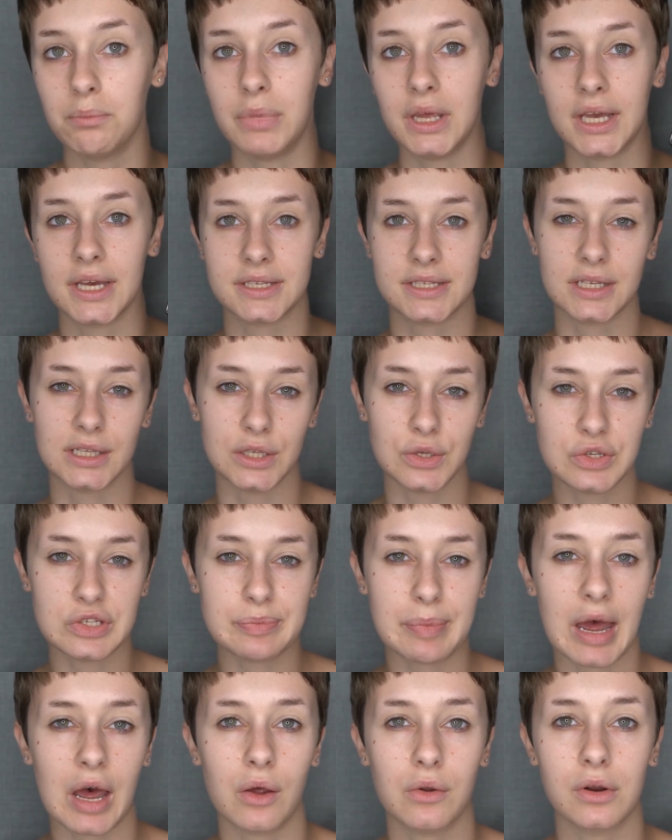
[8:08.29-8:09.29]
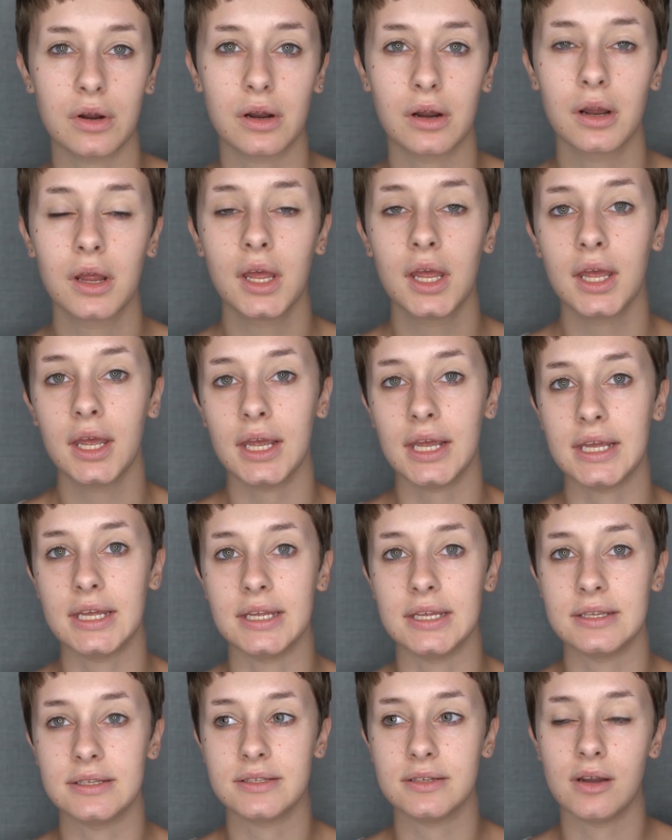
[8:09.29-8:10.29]
because a loose powder
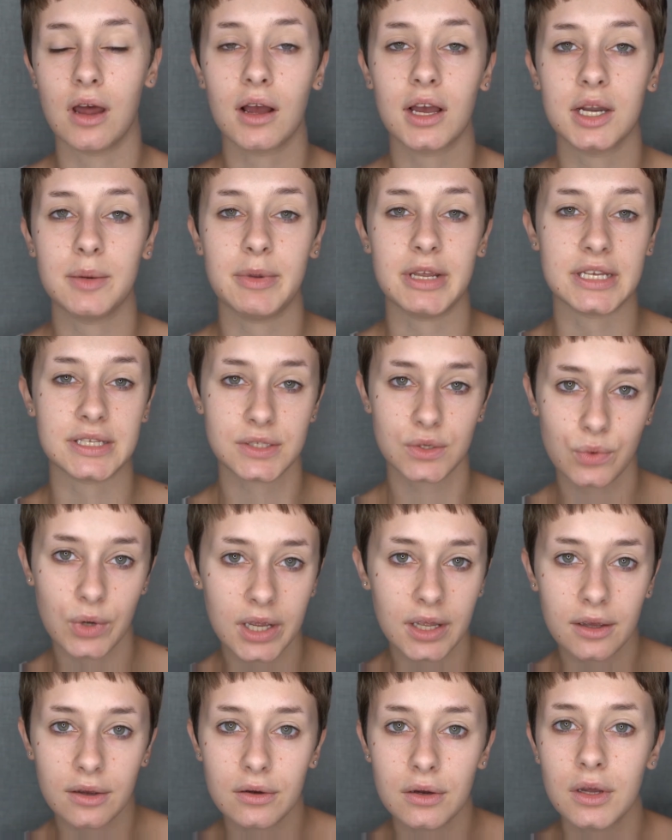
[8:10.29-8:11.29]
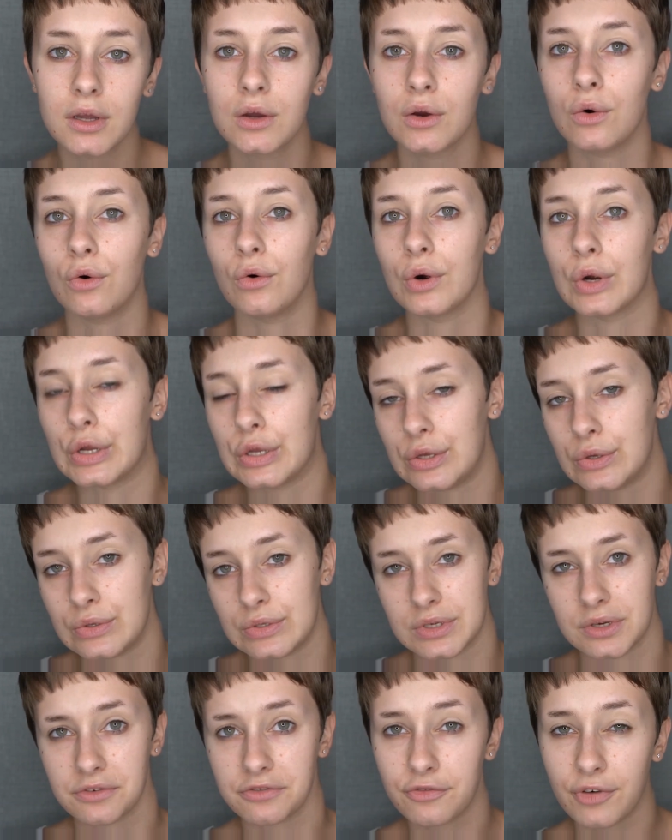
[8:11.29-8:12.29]
is not going to be as quick or
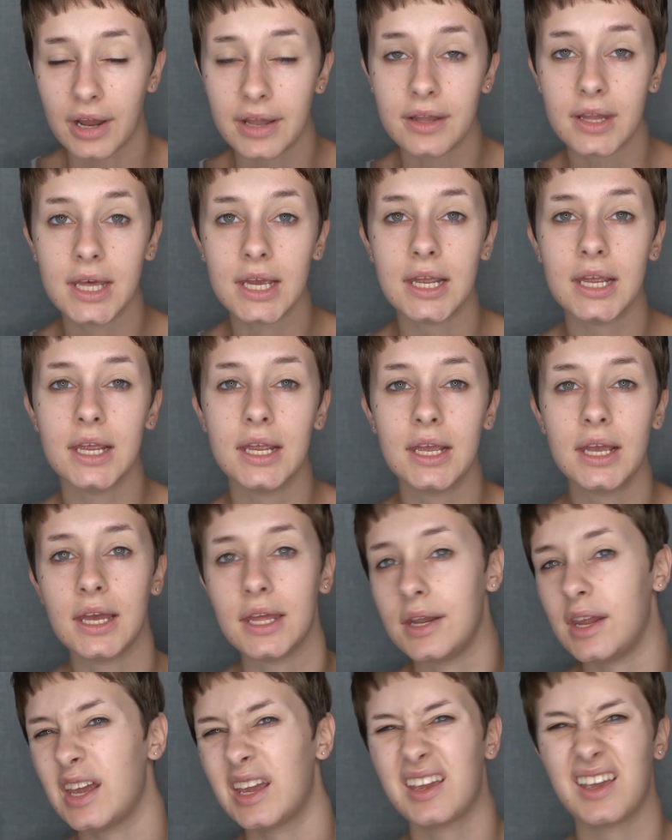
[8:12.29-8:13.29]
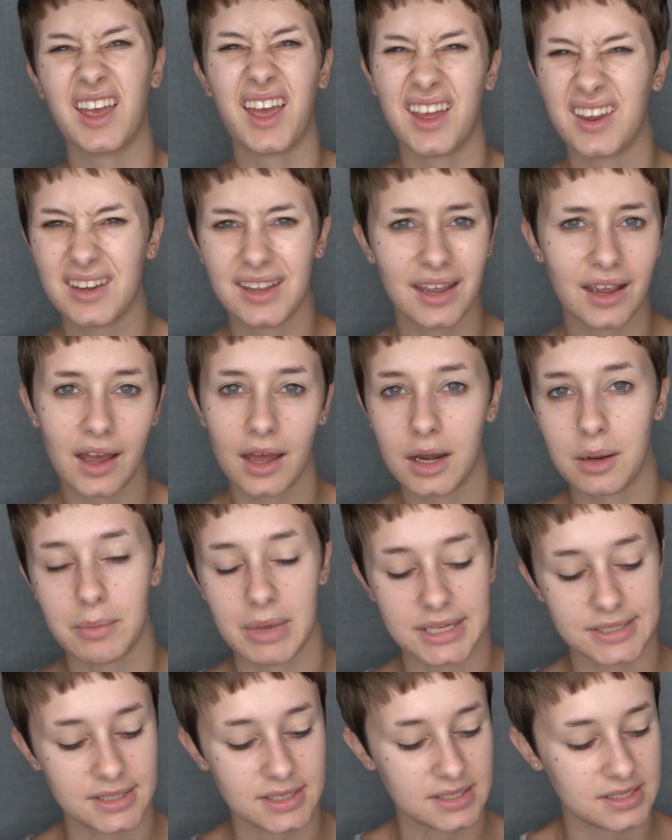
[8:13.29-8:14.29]
user friendly, and it can get kind of
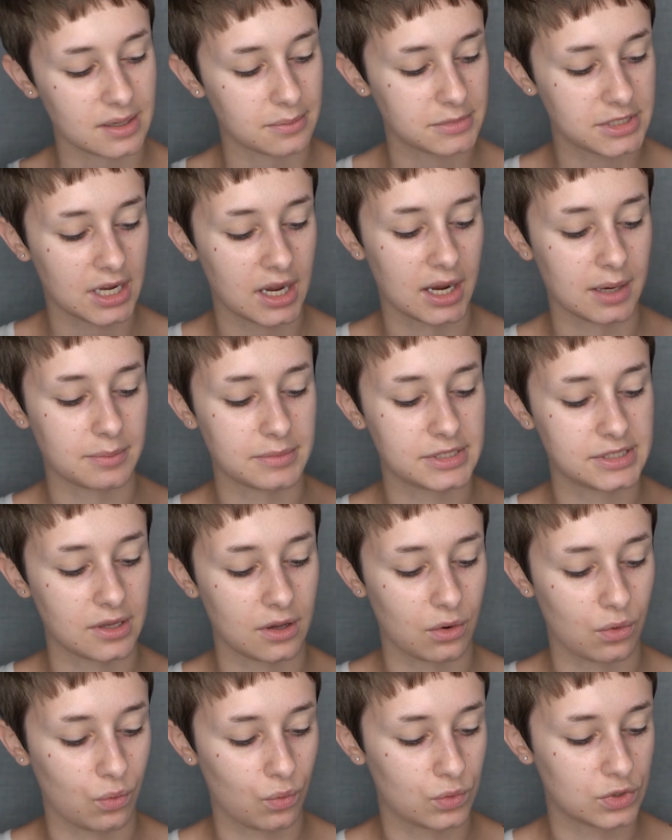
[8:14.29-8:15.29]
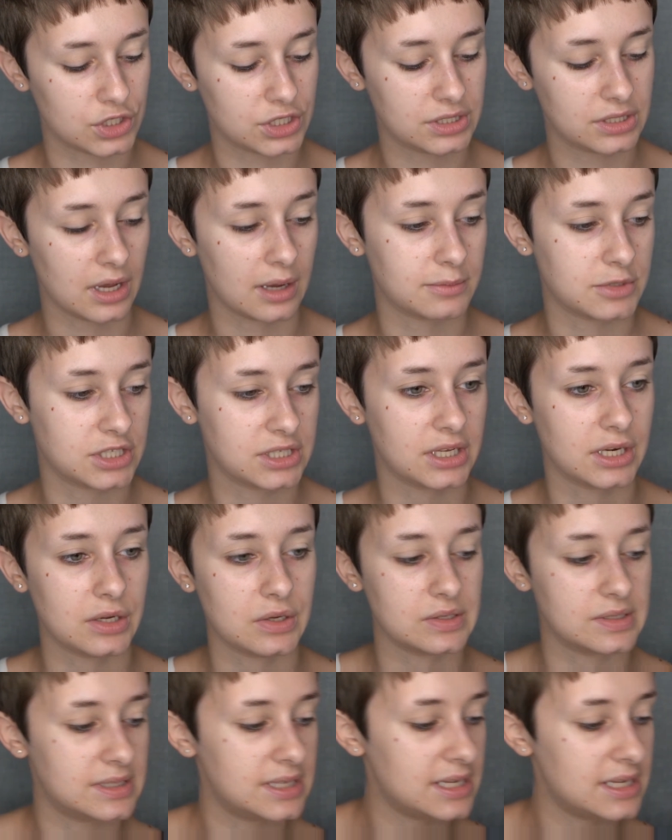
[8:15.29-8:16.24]
messy sometimes. So I'm just going to use